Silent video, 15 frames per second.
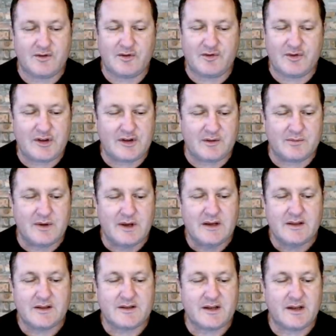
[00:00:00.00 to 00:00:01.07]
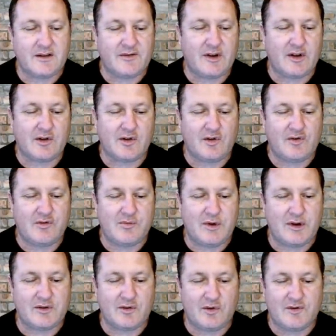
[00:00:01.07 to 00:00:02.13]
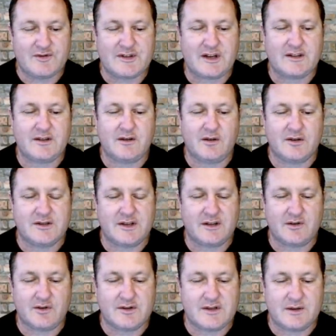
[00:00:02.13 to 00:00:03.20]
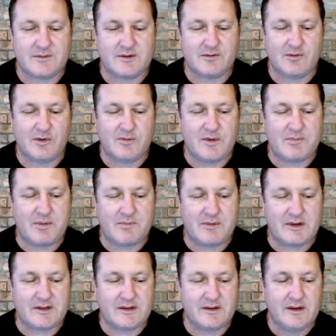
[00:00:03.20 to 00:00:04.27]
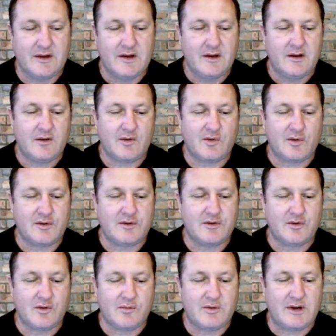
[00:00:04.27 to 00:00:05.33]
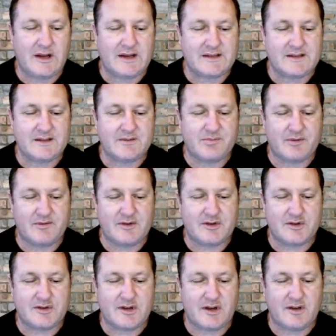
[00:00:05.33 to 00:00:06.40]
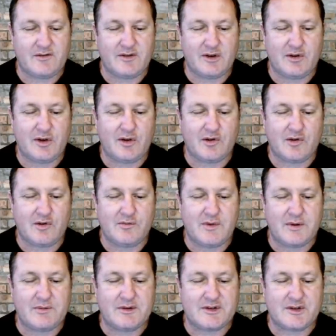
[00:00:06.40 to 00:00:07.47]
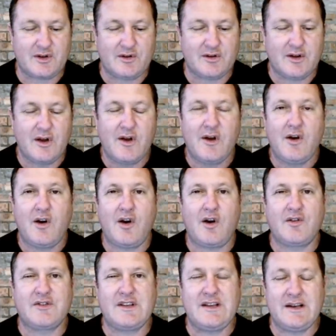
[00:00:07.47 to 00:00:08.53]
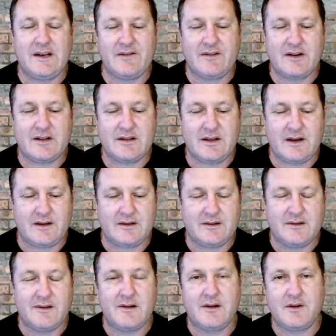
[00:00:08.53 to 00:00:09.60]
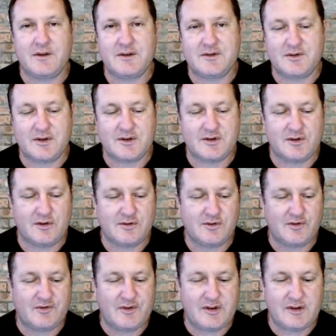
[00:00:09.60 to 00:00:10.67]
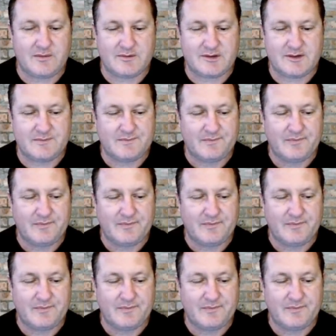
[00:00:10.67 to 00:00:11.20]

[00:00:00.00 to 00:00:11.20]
your freedom. The sale of alcohol for both off site and on site consumption will be permitted according to normal license provisions. However, no alcohol may be sold after 11 at night, a restriction on your freedoms.